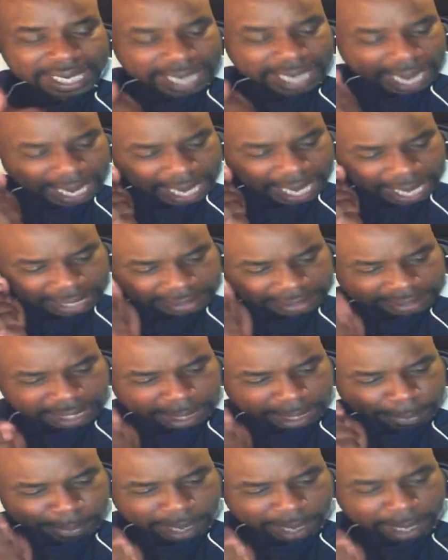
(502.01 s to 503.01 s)
I gotta
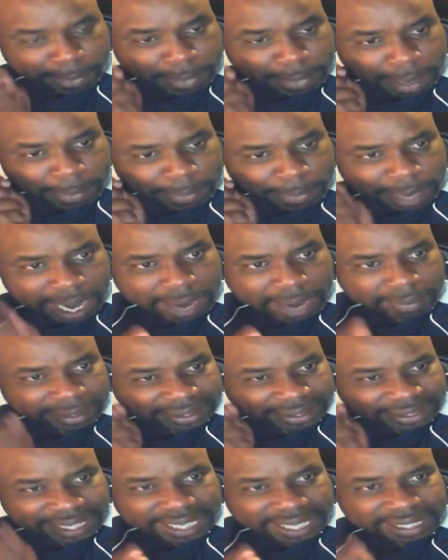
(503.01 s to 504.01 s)
take back my marriage.
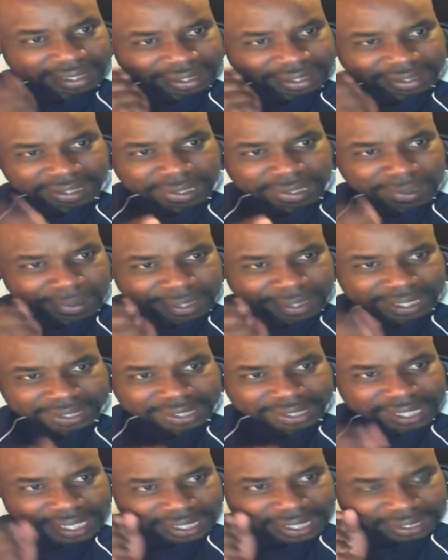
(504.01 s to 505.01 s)
Satan stole this.
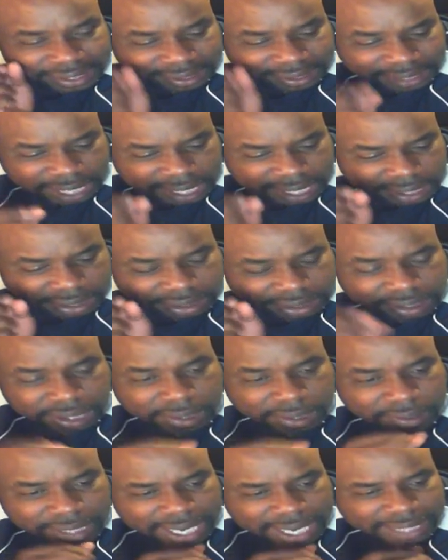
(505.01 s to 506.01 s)
Satan
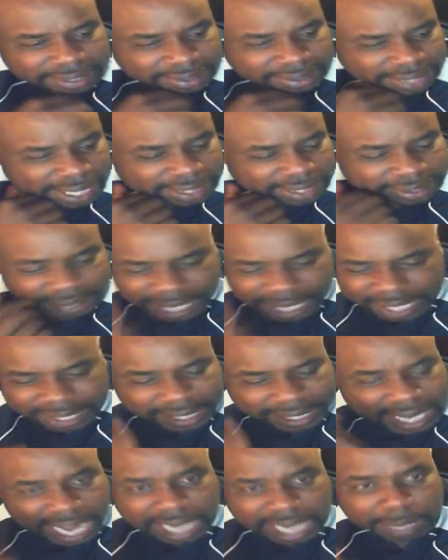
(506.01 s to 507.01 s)
stole that.
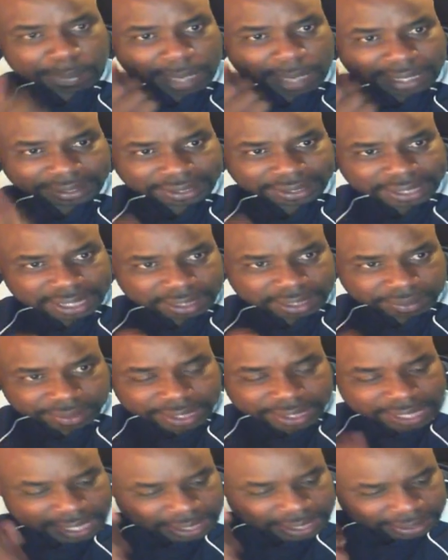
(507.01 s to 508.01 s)
Satan got in my children.
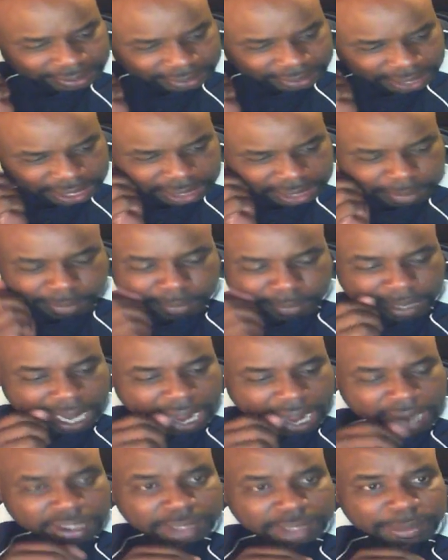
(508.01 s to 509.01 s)
Satan
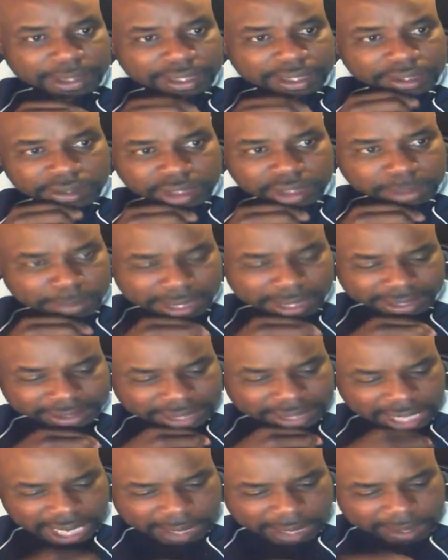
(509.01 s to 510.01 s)
caused me to lose my
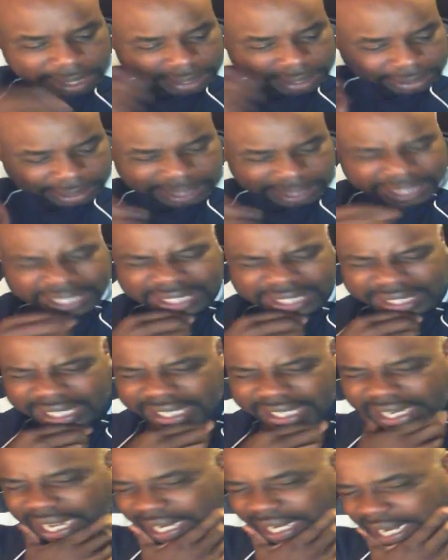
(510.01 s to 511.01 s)
job. Satan. And then
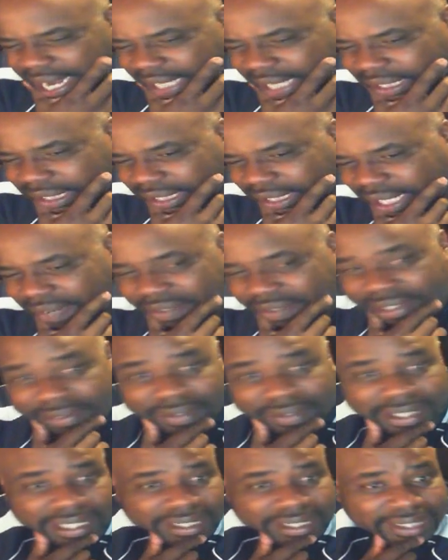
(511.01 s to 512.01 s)
you gotta ask yourself, is it
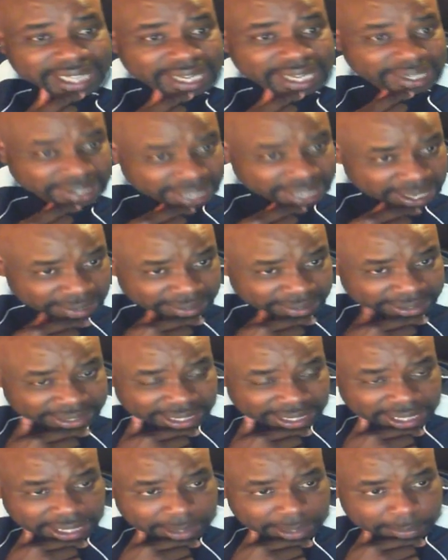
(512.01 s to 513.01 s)
really Satan all the
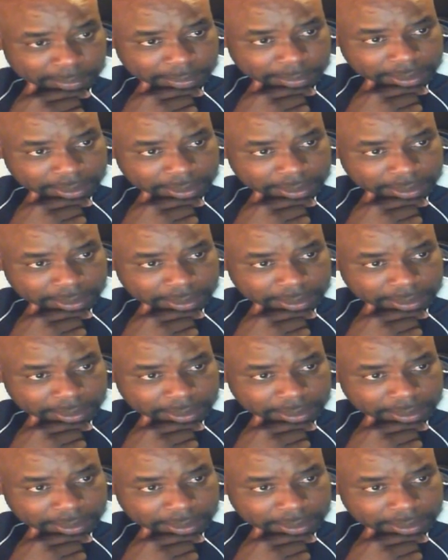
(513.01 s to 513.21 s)
time?